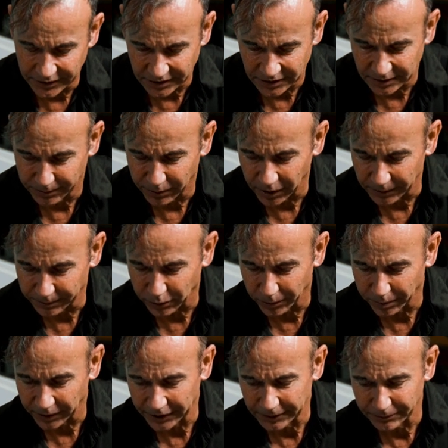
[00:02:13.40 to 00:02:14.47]
this is a
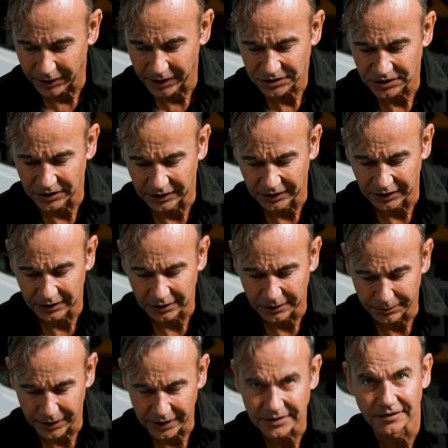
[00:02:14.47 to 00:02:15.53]
polypropylene brush. You can get
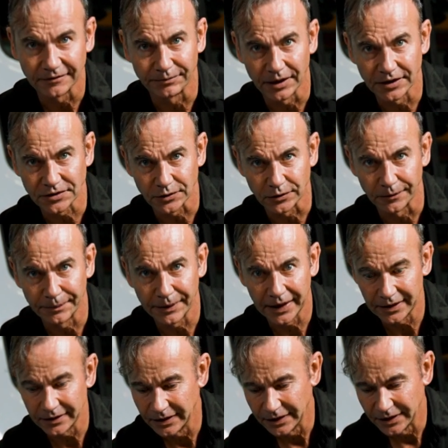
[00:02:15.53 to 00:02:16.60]
an abrasive brush or a
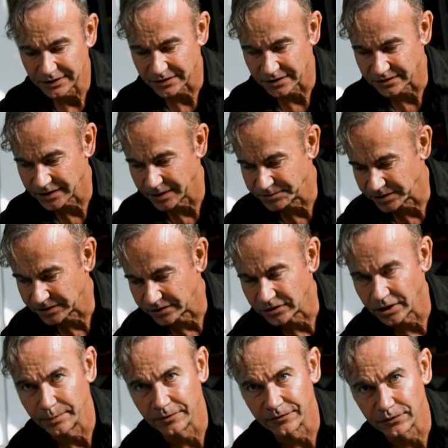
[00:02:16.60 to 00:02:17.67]
pad. So subject to
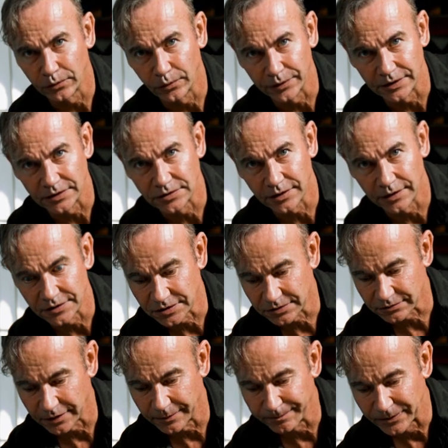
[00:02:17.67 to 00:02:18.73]
the type of floor that you're trying to
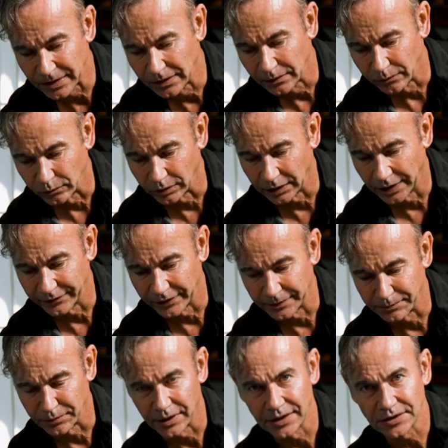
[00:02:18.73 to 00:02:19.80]
scrub, we'll have
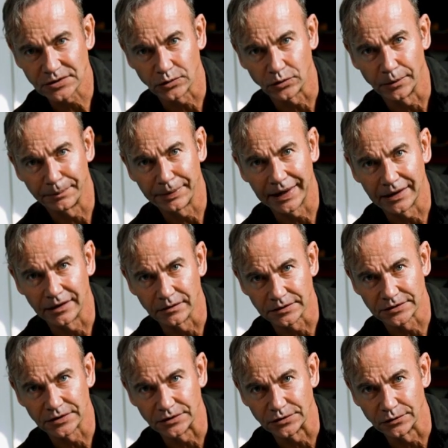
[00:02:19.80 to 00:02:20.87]
a brush or a pad
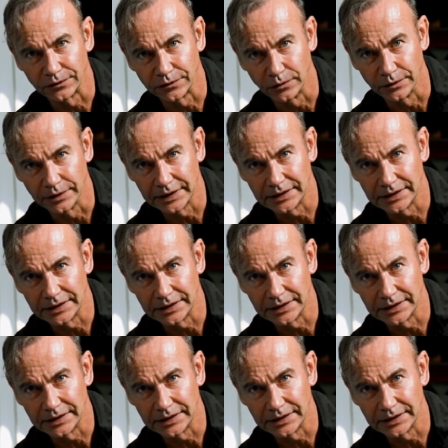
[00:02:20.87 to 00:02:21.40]
that'll suit your floor